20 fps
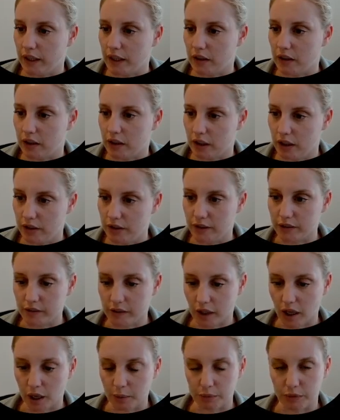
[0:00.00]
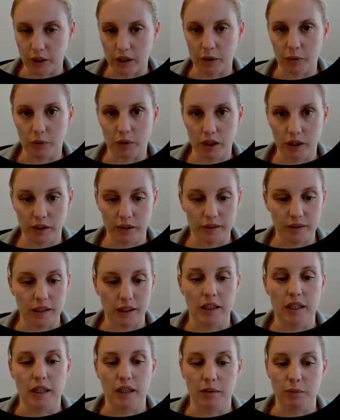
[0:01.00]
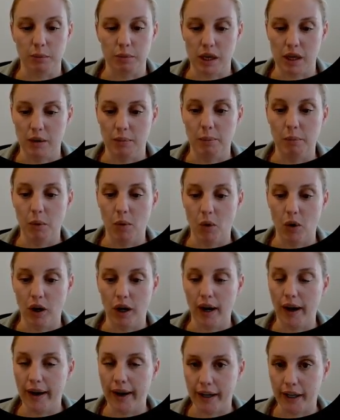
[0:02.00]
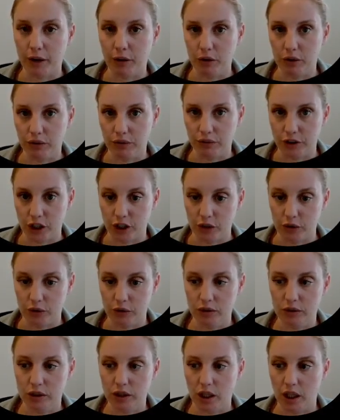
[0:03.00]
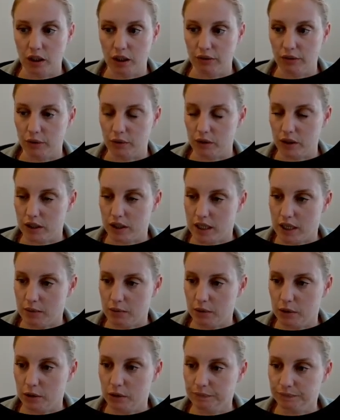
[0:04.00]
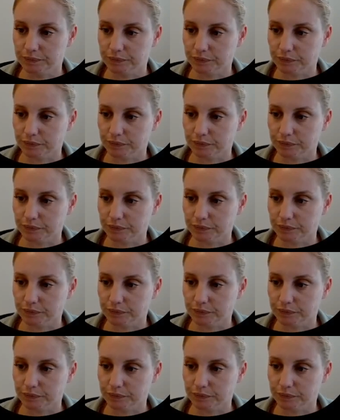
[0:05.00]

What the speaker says: click on this top right one, it's going to give me a more angled view of the Worktable.